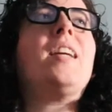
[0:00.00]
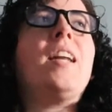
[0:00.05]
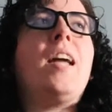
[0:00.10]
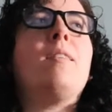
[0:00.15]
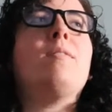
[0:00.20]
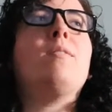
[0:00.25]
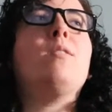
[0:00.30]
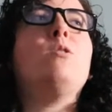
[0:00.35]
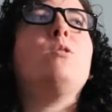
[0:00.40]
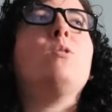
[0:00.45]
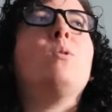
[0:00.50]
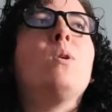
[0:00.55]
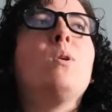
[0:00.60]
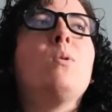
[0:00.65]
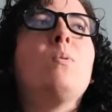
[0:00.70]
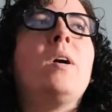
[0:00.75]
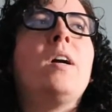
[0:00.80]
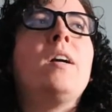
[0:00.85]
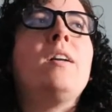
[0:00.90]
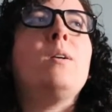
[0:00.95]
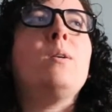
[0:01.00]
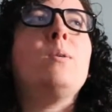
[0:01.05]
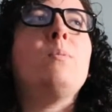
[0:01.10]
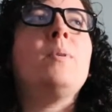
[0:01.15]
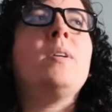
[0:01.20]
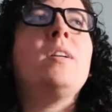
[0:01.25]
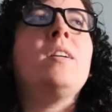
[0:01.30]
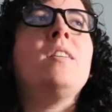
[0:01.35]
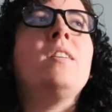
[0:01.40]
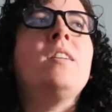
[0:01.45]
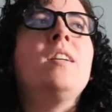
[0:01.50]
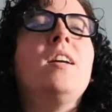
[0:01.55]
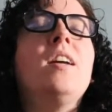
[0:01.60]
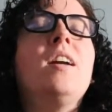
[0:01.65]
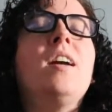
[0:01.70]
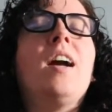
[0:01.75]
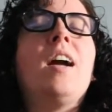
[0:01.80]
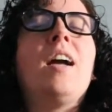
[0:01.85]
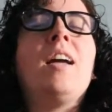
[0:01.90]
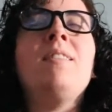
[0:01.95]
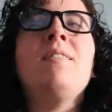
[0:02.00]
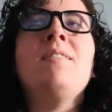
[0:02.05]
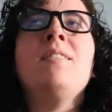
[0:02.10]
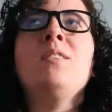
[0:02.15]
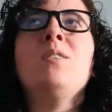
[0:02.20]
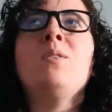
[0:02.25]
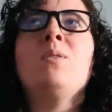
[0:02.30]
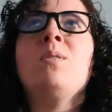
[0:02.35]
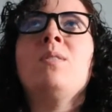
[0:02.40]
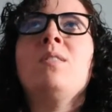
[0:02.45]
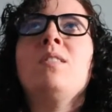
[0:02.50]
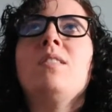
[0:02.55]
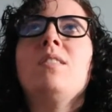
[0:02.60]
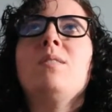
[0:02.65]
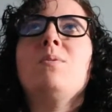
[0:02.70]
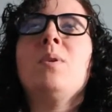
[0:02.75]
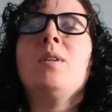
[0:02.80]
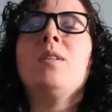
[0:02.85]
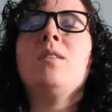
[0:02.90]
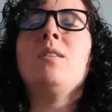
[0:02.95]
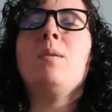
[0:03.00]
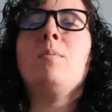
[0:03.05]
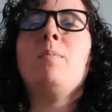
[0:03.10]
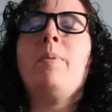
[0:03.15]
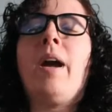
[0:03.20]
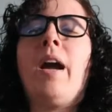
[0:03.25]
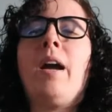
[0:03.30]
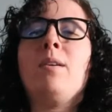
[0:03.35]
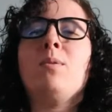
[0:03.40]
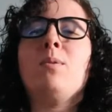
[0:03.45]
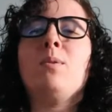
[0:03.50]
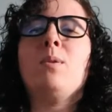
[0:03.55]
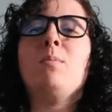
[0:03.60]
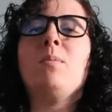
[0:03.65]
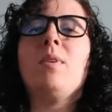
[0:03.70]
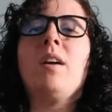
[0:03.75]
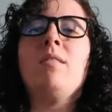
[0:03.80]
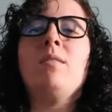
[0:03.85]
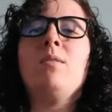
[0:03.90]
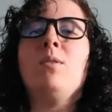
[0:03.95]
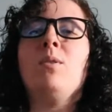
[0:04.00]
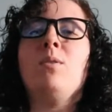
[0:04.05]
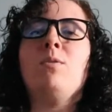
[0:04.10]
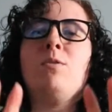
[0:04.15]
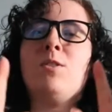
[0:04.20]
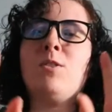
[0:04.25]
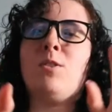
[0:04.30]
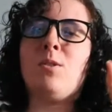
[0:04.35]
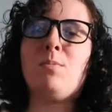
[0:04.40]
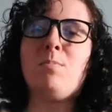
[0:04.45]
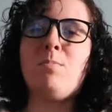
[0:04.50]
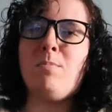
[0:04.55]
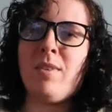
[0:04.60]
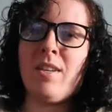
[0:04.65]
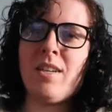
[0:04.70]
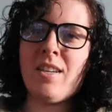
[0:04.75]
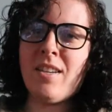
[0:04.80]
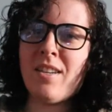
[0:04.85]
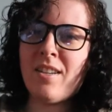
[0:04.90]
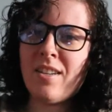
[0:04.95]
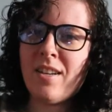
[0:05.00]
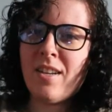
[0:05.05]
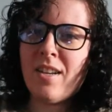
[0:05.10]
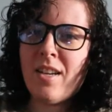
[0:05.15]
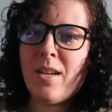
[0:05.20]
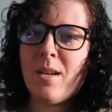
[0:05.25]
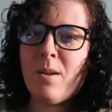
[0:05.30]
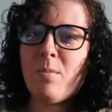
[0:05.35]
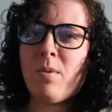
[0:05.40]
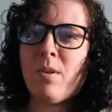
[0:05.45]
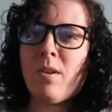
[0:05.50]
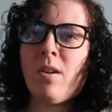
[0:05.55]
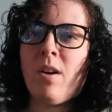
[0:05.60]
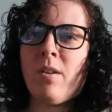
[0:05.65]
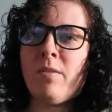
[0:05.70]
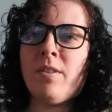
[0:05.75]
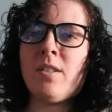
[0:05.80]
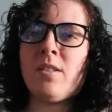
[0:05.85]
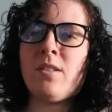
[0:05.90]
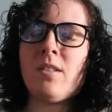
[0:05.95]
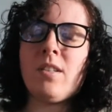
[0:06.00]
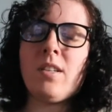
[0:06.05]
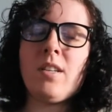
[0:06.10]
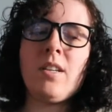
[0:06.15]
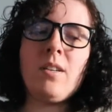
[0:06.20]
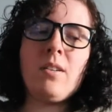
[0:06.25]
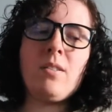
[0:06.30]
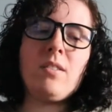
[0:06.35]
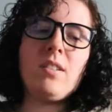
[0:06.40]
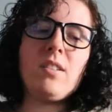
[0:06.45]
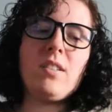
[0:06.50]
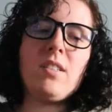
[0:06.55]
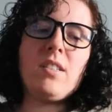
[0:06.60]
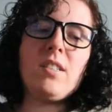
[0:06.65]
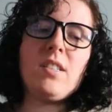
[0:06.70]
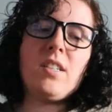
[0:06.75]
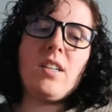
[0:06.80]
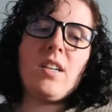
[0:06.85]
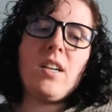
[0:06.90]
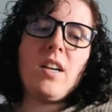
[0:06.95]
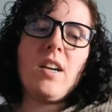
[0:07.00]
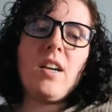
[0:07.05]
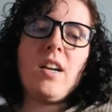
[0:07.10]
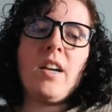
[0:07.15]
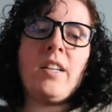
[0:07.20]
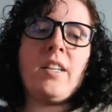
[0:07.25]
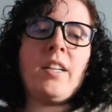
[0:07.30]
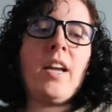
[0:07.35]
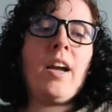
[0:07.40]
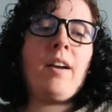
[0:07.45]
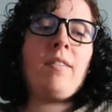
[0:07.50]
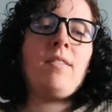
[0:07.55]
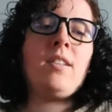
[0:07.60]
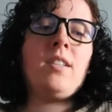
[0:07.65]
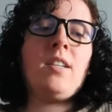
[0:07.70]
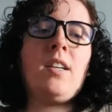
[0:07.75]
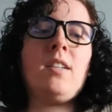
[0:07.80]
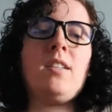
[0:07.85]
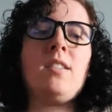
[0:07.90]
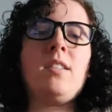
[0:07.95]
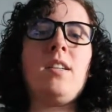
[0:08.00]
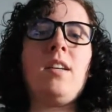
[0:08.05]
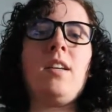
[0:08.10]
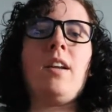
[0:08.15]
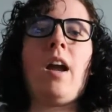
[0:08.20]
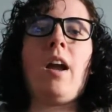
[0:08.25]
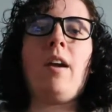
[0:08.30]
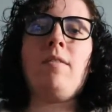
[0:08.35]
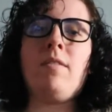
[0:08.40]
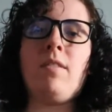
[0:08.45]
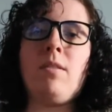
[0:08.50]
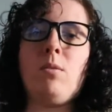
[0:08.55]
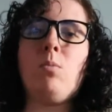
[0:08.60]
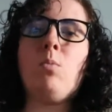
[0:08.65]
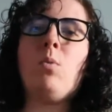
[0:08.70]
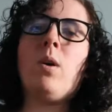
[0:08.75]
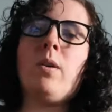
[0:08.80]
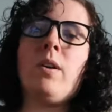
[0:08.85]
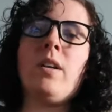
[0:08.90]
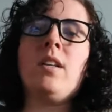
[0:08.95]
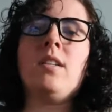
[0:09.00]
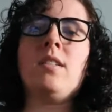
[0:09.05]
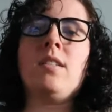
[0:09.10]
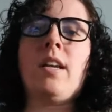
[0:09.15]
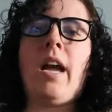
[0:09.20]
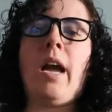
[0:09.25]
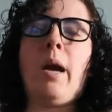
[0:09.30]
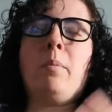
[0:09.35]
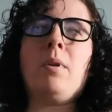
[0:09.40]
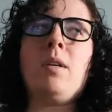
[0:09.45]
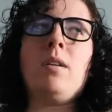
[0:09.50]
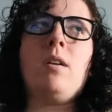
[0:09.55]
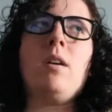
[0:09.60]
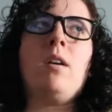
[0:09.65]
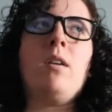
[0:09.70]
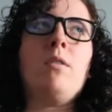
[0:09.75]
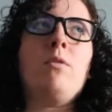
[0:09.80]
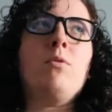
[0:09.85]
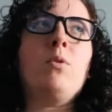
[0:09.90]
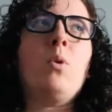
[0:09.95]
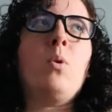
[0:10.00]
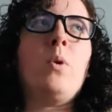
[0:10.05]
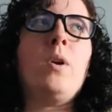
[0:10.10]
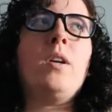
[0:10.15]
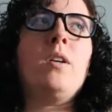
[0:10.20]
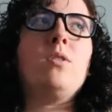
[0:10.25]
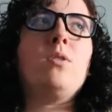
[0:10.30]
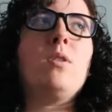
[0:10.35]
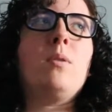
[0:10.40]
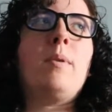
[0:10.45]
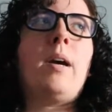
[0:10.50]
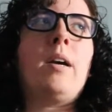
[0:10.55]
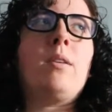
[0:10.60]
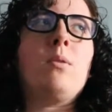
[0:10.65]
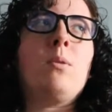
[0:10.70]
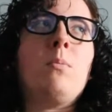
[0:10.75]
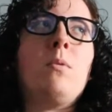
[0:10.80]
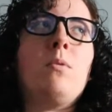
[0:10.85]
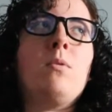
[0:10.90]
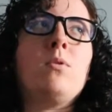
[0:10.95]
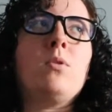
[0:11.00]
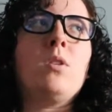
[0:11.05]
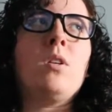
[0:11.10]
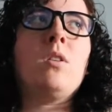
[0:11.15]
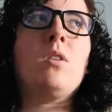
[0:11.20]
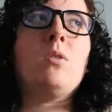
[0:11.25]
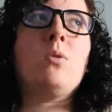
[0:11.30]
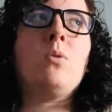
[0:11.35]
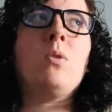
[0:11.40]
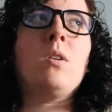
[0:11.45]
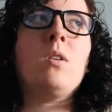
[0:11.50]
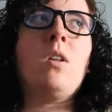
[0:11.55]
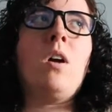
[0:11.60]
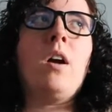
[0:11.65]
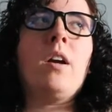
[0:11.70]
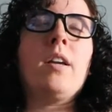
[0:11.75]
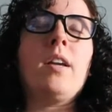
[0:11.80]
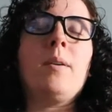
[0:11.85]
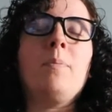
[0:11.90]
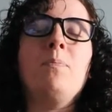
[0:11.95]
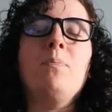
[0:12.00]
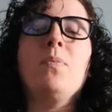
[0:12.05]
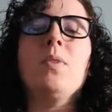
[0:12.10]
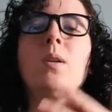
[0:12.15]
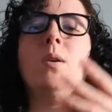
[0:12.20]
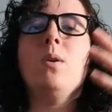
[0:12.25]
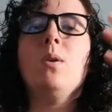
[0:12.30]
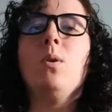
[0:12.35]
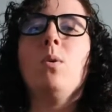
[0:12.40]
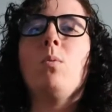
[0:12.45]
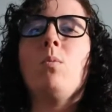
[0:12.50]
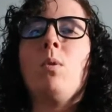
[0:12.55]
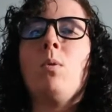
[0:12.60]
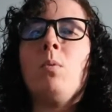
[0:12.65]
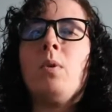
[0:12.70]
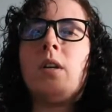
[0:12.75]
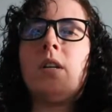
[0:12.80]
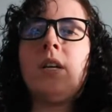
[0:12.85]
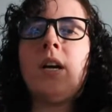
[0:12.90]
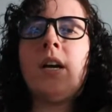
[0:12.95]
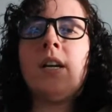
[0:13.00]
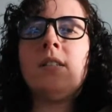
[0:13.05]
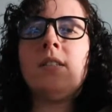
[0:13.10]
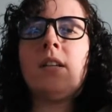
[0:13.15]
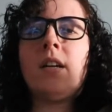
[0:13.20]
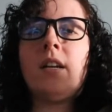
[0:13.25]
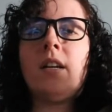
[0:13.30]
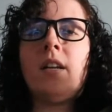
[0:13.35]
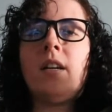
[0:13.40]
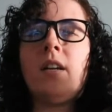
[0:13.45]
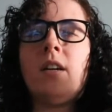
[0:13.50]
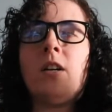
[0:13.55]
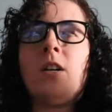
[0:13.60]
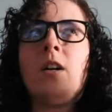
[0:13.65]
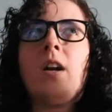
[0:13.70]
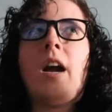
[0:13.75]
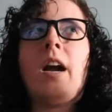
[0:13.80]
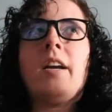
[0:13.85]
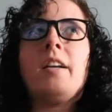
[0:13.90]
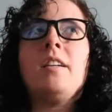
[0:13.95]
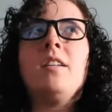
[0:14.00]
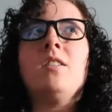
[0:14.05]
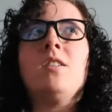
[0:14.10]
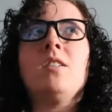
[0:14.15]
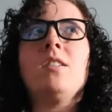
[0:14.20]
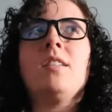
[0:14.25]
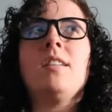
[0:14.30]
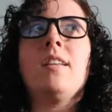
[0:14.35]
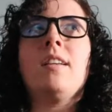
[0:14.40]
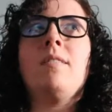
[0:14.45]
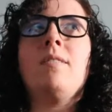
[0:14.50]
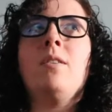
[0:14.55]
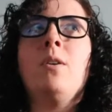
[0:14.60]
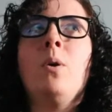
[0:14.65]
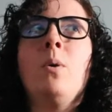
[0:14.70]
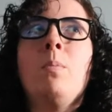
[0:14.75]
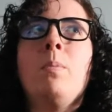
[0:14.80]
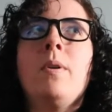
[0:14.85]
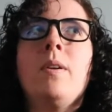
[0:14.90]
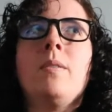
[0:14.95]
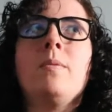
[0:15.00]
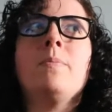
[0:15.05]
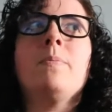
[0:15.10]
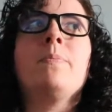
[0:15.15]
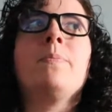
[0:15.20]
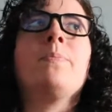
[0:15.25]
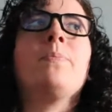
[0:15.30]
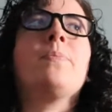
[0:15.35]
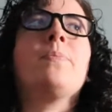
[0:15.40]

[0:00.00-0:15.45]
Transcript: I have the door wide open. I even go and went to the bathroom. I don't know if it's just me, but obviously I have the tendency to have, well, it is a habit of going to the bathroom and shutting the door and lock it. Well, when a guy's not here, I can just leave it open.